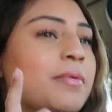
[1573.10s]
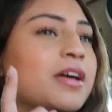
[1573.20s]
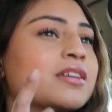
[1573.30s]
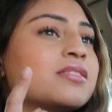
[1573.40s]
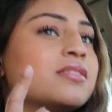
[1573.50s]

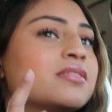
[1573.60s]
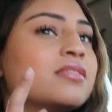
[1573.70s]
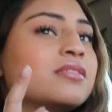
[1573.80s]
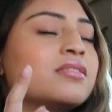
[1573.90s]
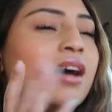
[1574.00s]
because
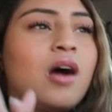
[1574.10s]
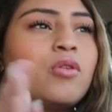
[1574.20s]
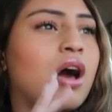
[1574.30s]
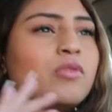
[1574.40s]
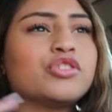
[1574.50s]

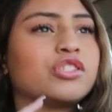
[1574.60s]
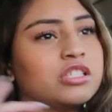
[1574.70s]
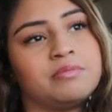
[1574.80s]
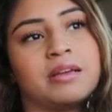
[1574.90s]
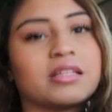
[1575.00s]
I was
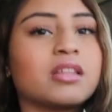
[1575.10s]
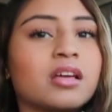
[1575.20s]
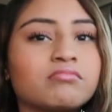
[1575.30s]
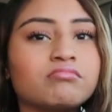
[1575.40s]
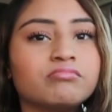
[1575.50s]
just
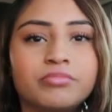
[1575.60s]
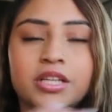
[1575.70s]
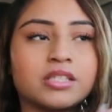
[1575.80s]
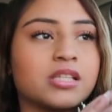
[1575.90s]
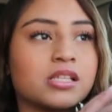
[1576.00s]
expecting,
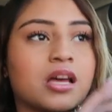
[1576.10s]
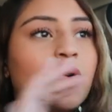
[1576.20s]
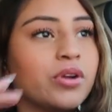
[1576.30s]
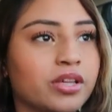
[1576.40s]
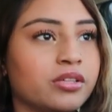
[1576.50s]
because that's
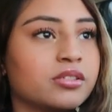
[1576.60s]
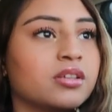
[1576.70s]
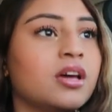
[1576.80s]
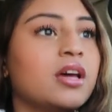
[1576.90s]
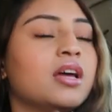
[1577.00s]
how it
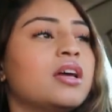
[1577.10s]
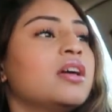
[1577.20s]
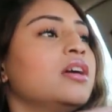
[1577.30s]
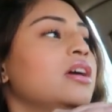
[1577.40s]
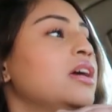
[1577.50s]
is.
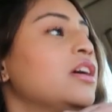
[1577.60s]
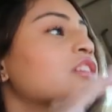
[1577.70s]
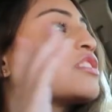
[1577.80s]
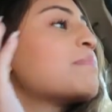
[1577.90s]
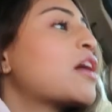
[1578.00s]
It
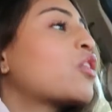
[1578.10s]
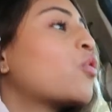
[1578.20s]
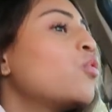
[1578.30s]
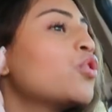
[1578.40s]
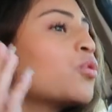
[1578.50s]
doesn't
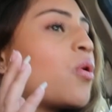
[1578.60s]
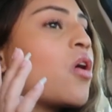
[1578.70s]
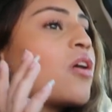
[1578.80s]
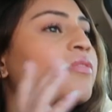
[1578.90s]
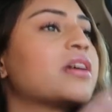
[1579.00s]
matter who you
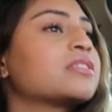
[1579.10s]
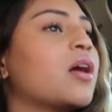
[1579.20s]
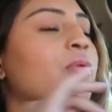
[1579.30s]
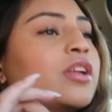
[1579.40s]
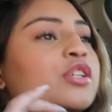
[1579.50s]
are, that's
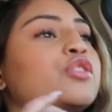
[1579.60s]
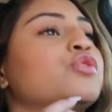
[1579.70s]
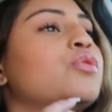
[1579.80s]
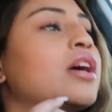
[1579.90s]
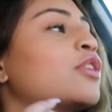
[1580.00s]
how it
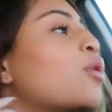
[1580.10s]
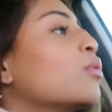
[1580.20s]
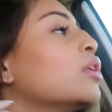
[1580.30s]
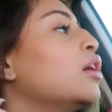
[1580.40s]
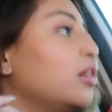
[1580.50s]
is. You get
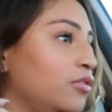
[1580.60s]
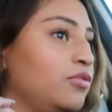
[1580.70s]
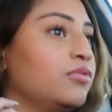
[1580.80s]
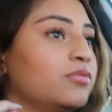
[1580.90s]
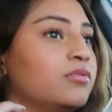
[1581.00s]
no love.
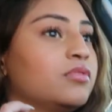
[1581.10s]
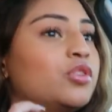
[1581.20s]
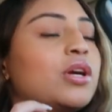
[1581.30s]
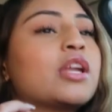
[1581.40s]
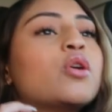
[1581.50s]

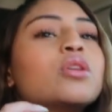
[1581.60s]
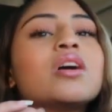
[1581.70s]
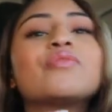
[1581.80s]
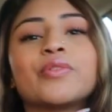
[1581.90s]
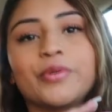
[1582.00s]
You get no
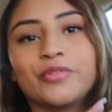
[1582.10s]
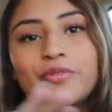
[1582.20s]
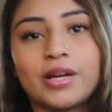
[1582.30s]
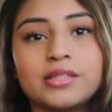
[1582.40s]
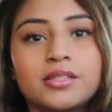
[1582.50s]
love from your
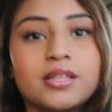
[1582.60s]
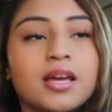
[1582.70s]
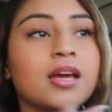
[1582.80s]
friends.